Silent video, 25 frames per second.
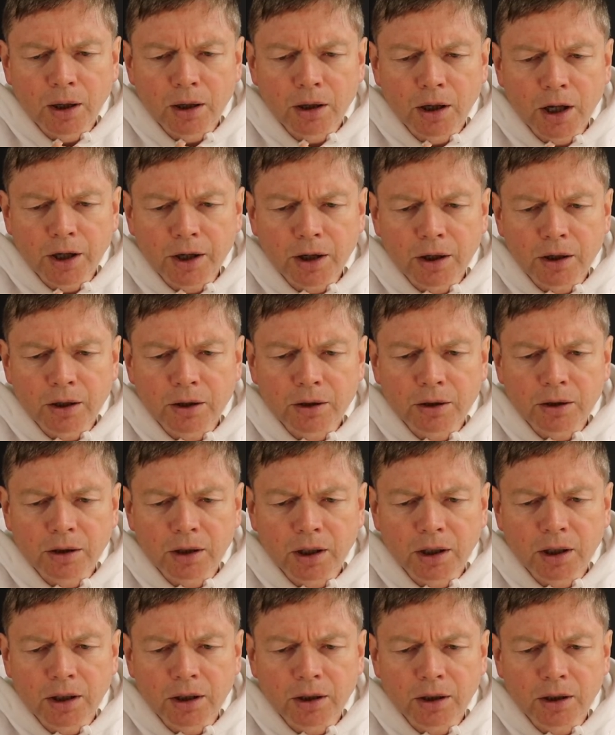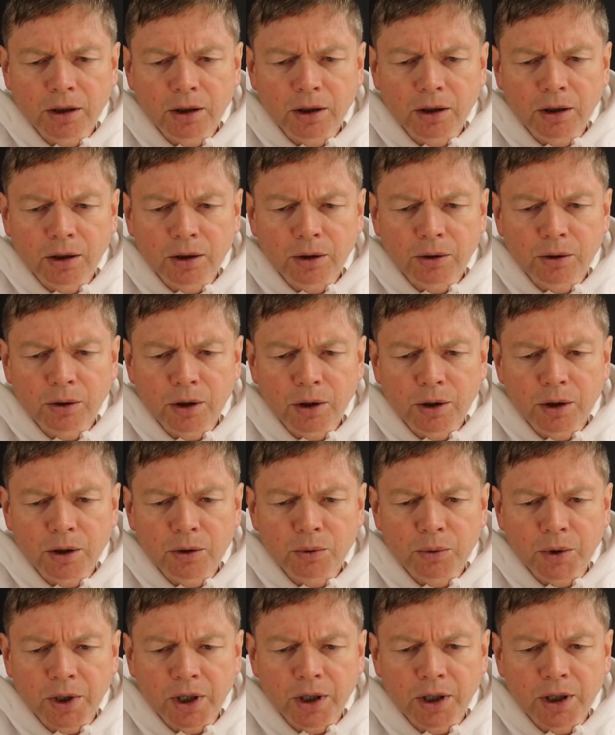like a thing thrown
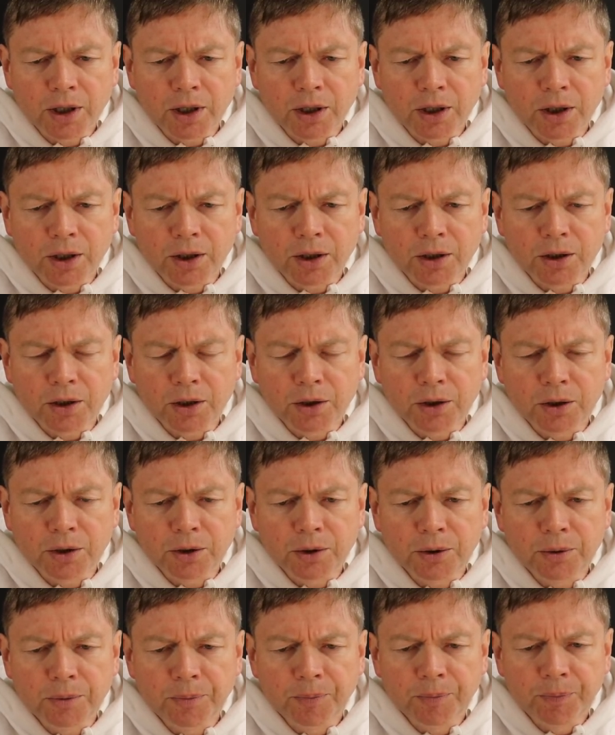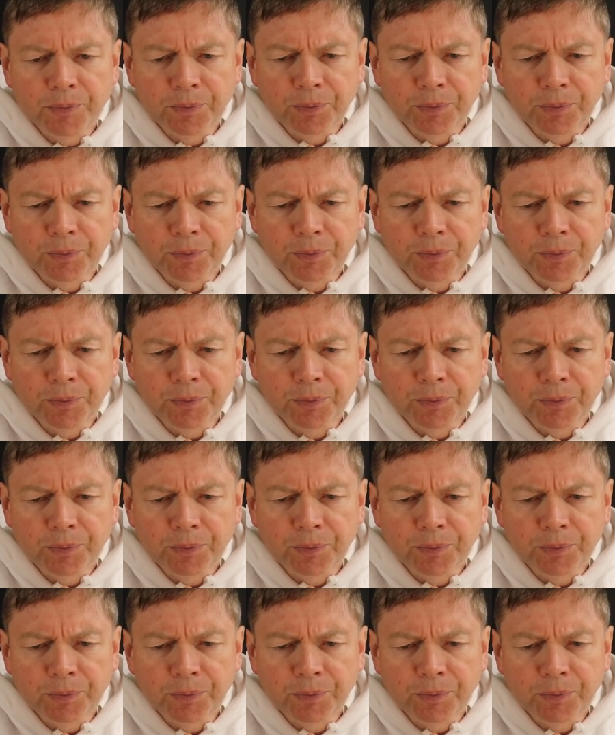away.